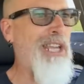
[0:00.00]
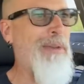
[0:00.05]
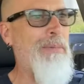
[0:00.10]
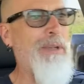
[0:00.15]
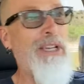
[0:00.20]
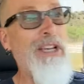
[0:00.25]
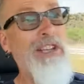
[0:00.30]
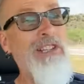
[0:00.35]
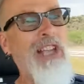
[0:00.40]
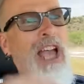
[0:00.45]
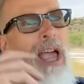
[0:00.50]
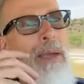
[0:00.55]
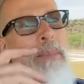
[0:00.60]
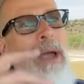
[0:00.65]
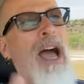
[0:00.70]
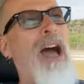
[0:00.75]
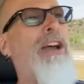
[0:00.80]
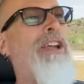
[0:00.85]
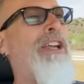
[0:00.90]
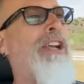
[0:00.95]
because I'm
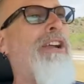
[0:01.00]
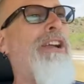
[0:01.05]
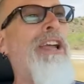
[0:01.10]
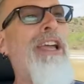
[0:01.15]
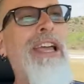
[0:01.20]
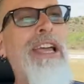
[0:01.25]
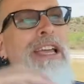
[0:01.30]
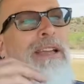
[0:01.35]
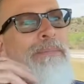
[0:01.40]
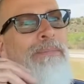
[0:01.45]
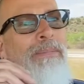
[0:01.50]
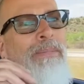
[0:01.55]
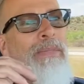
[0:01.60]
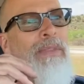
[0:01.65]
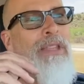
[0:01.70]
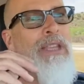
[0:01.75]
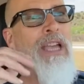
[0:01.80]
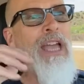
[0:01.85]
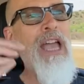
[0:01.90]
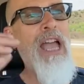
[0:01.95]
out here
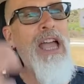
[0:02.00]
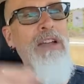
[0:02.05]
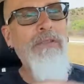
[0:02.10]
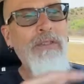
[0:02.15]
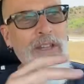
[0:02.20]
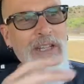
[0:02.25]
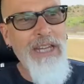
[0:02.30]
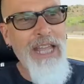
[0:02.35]
every